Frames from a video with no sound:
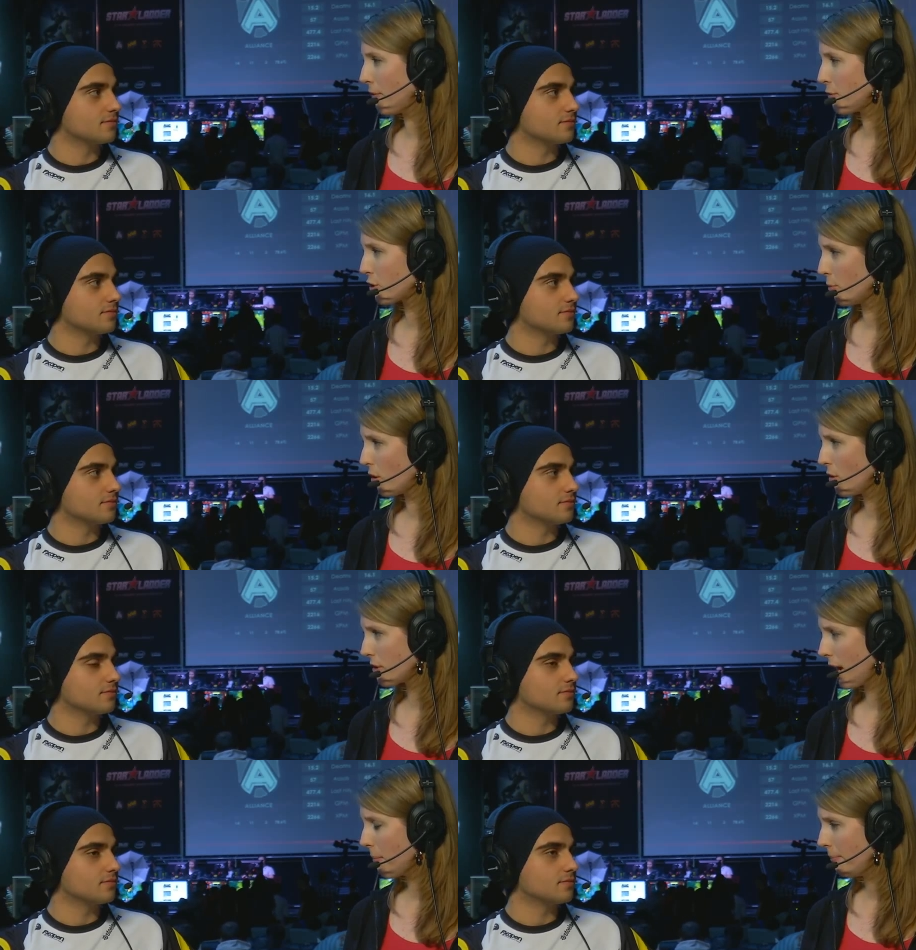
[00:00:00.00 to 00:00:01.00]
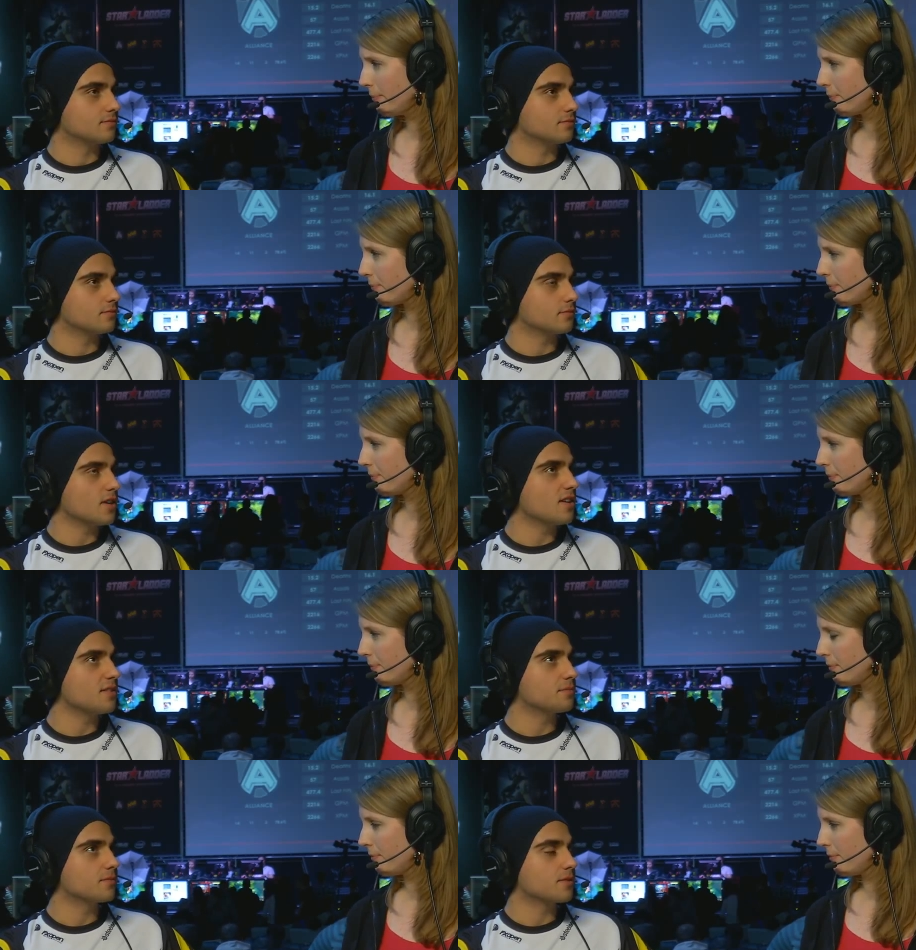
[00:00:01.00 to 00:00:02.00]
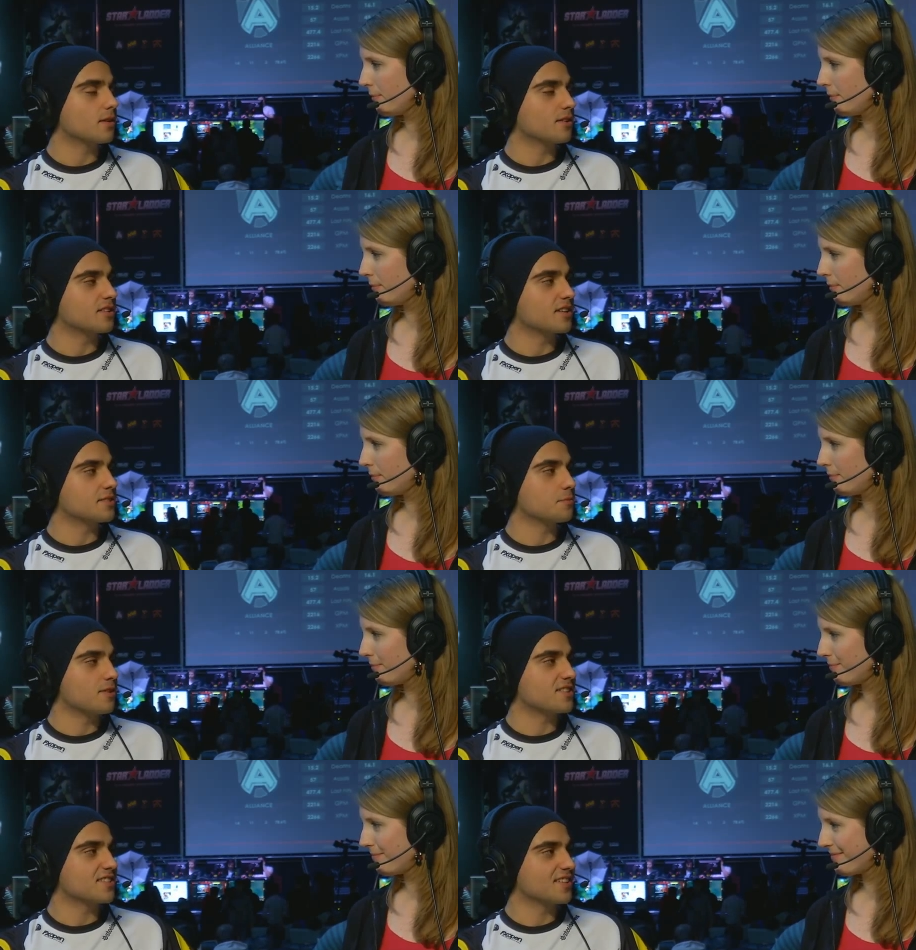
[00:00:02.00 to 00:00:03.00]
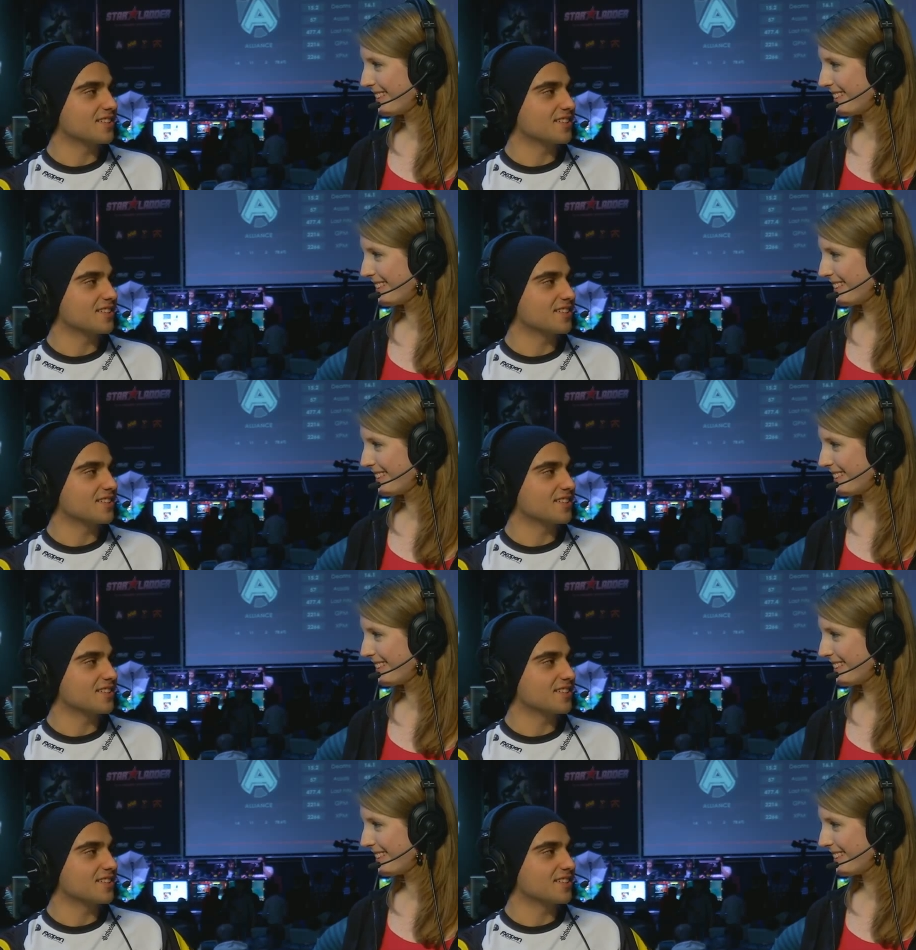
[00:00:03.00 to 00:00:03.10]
Speaker 1: for tomorrow's game?
Speaker 2: I'm gonna take some rest.